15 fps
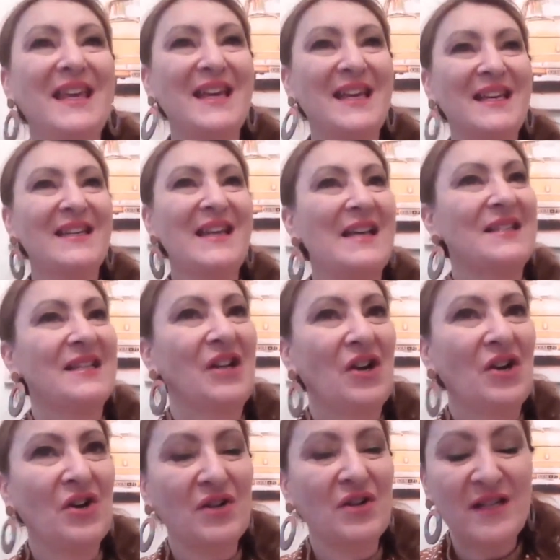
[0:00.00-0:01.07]
think it doesn't
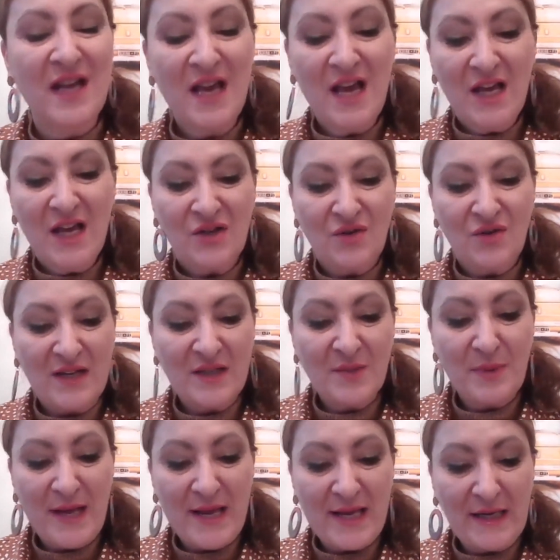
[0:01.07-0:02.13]
hurt to
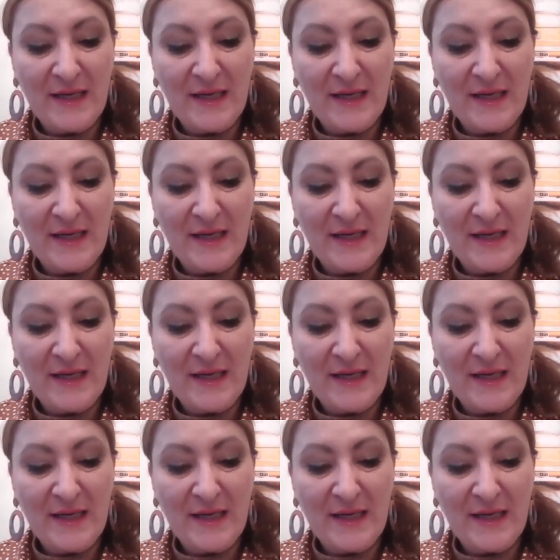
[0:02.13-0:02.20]
explain